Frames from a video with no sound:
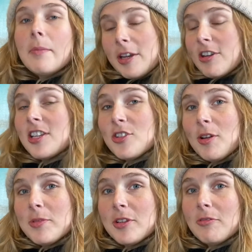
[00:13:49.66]
my
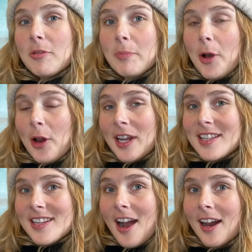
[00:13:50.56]
transcription from
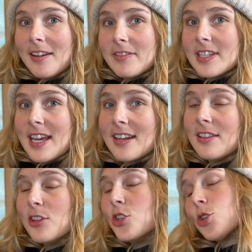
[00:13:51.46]
Boclin's Isle of the
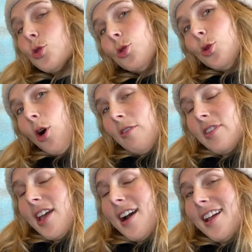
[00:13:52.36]
Dead, the shore of
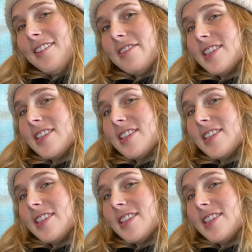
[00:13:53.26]
the Isle of the